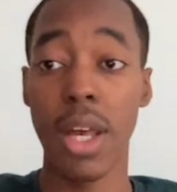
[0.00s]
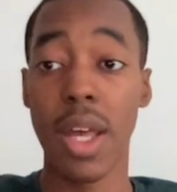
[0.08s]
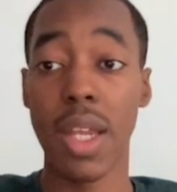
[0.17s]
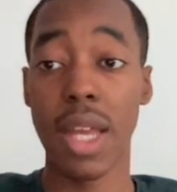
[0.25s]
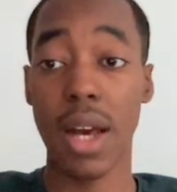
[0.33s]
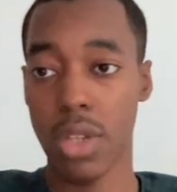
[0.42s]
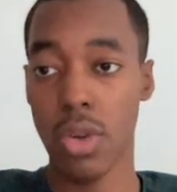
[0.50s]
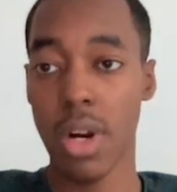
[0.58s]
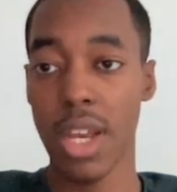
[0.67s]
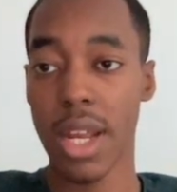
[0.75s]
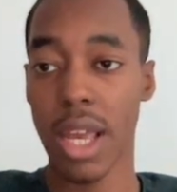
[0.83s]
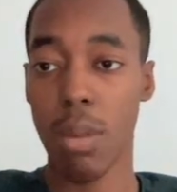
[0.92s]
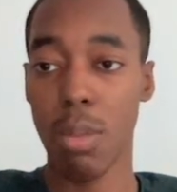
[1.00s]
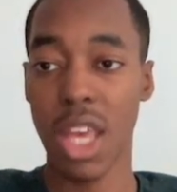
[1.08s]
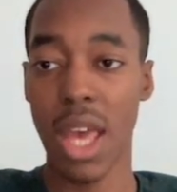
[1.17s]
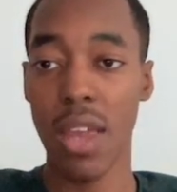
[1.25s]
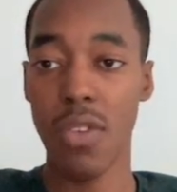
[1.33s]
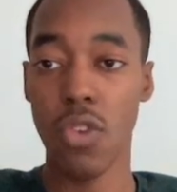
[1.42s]
Now, targeting and
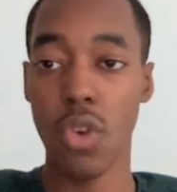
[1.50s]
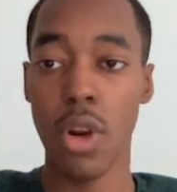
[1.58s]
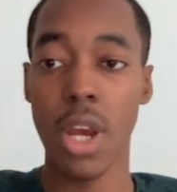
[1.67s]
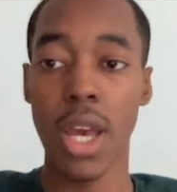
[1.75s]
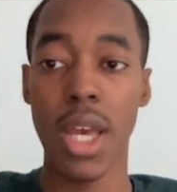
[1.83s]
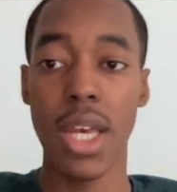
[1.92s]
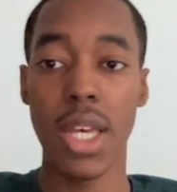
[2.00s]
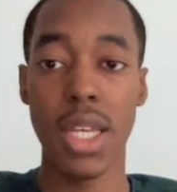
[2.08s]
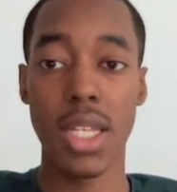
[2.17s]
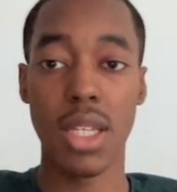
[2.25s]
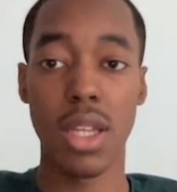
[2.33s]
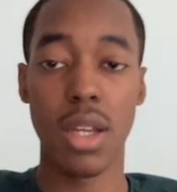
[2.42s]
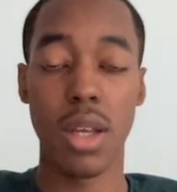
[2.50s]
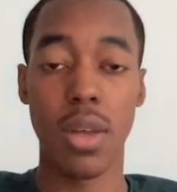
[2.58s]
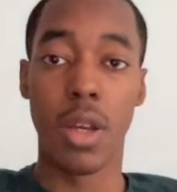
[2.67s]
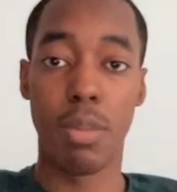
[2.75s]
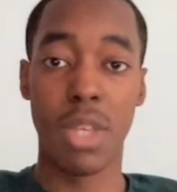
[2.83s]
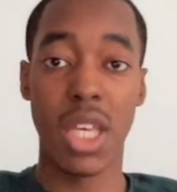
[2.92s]
behavior is going to
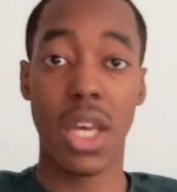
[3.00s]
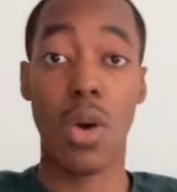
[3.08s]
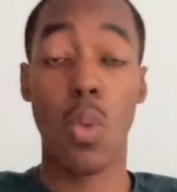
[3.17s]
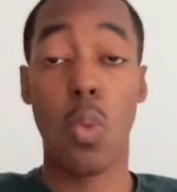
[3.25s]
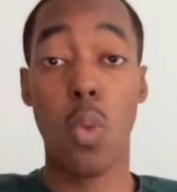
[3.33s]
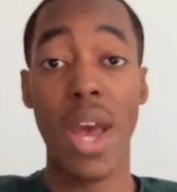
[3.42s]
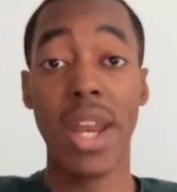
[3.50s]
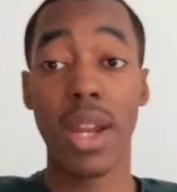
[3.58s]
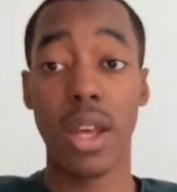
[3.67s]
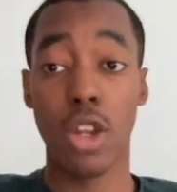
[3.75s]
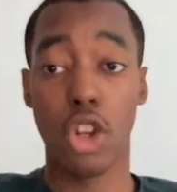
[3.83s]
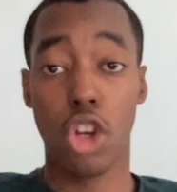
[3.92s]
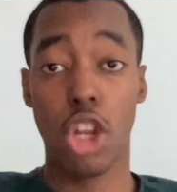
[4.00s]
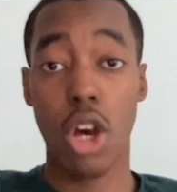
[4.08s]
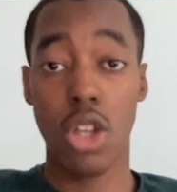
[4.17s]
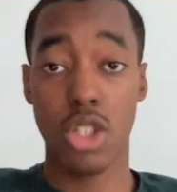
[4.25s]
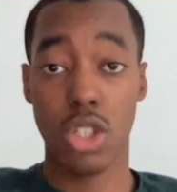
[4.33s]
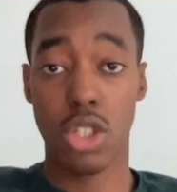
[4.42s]
be when
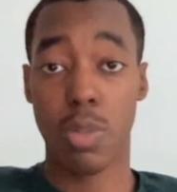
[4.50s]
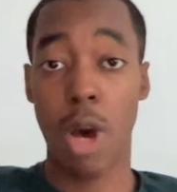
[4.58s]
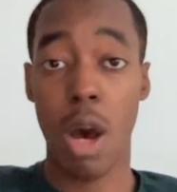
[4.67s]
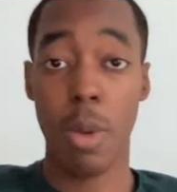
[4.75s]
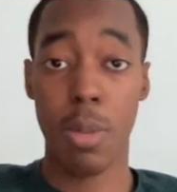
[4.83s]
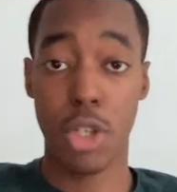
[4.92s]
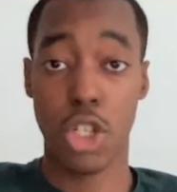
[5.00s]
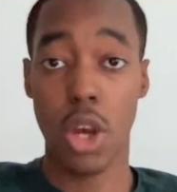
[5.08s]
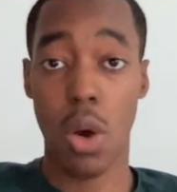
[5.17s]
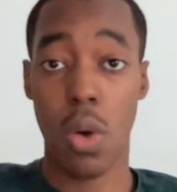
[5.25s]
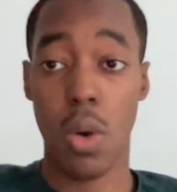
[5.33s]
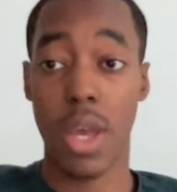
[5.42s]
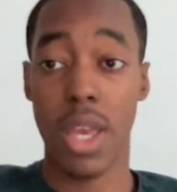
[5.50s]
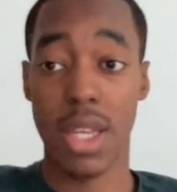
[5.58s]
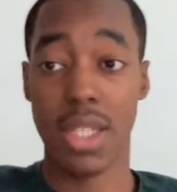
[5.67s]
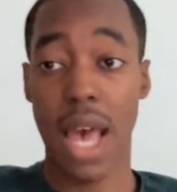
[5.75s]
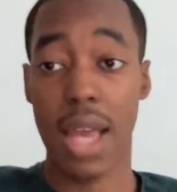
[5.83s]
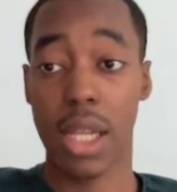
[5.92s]
does the pop-up show
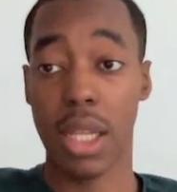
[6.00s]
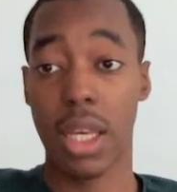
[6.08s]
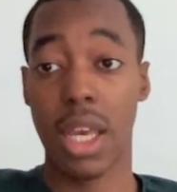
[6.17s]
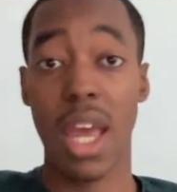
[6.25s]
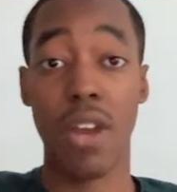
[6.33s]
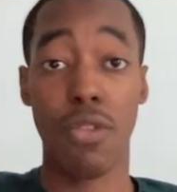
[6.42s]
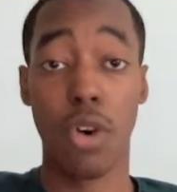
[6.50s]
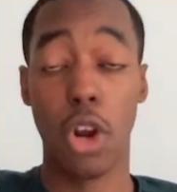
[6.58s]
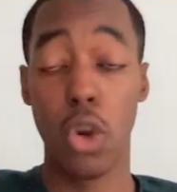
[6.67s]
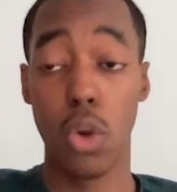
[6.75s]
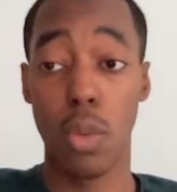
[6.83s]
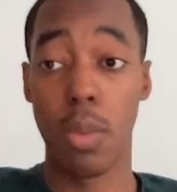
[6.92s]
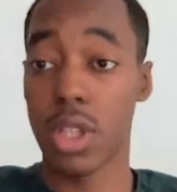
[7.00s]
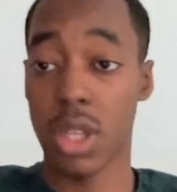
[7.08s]
exactly and for whom.